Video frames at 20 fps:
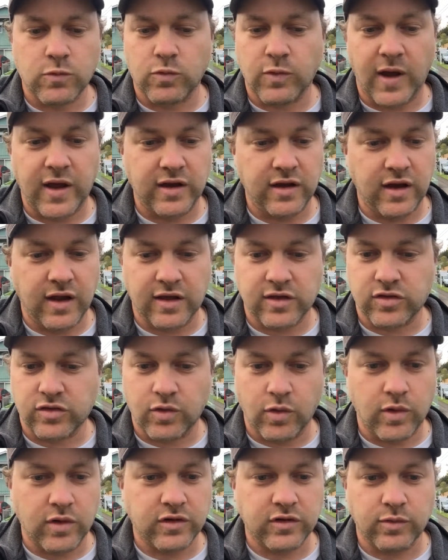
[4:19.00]
right next
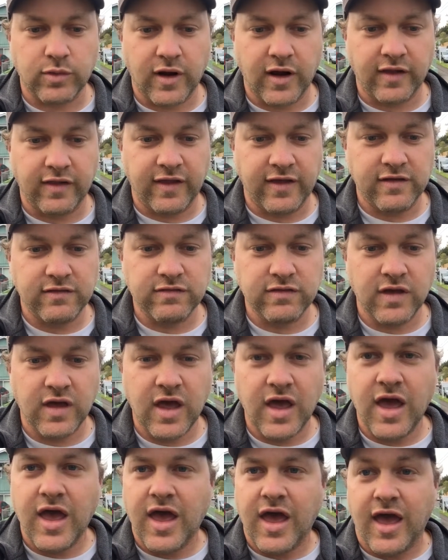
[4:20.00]
door to where I live,
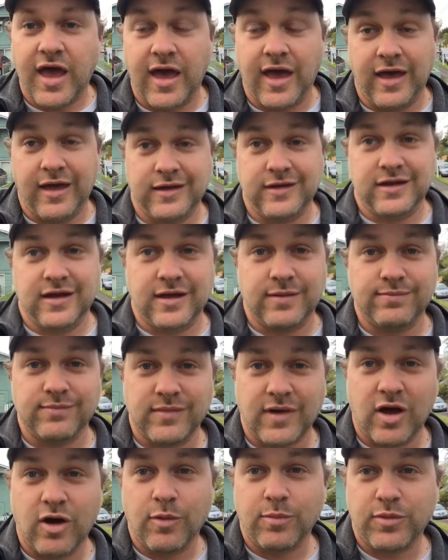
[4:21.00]
and
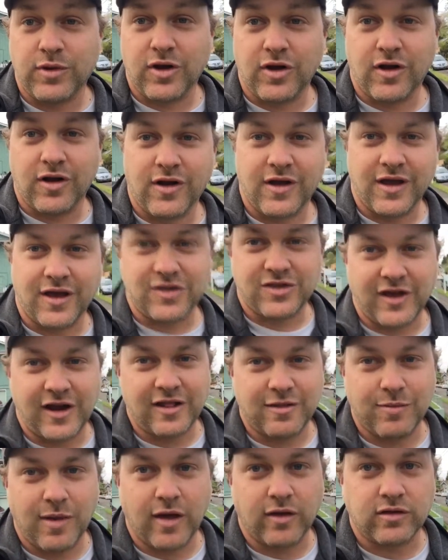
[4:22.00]
I hope you're
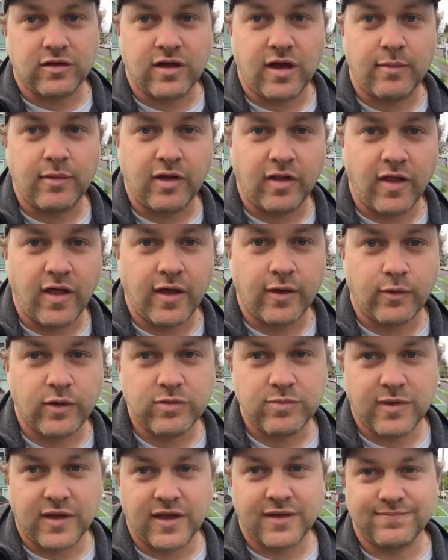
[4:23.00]
excited about coming along
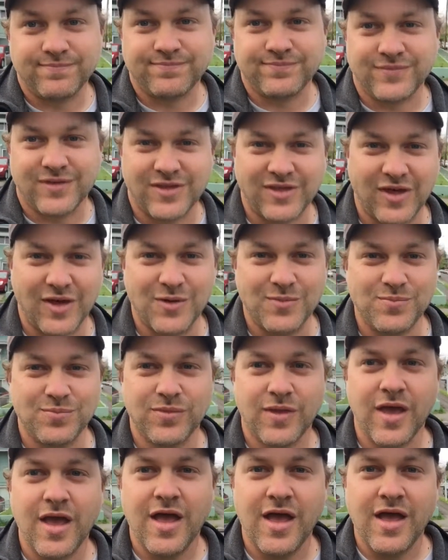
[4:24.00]
with me. So
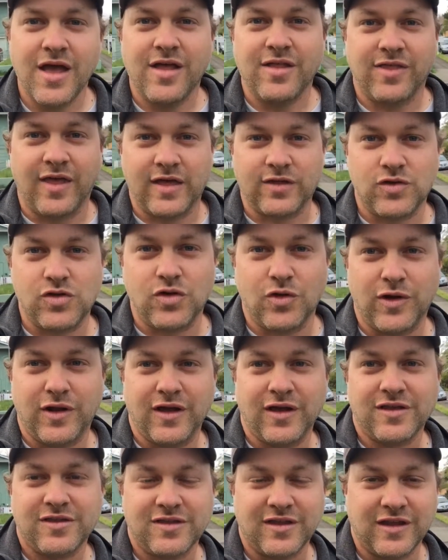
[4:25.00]
thanks for
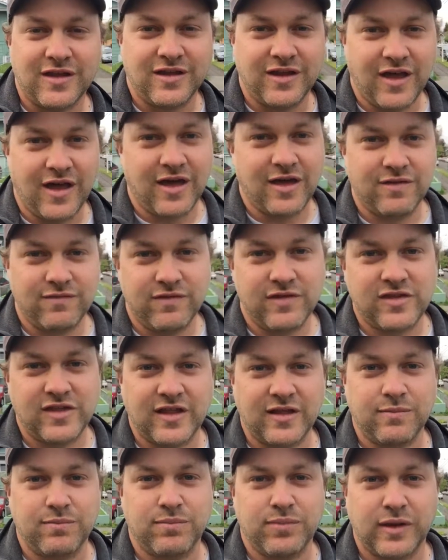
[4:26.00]
joining us and
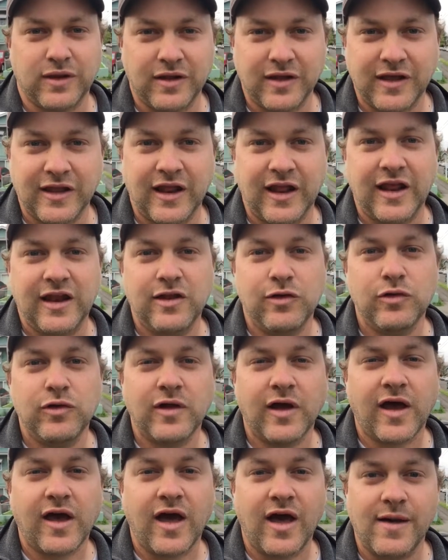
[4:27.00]
visiting
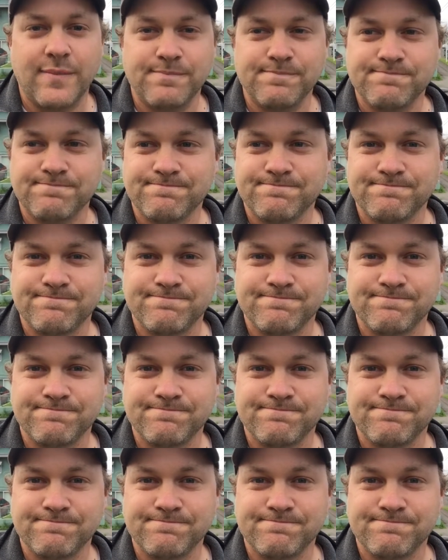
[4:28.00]
buildinganadu.com.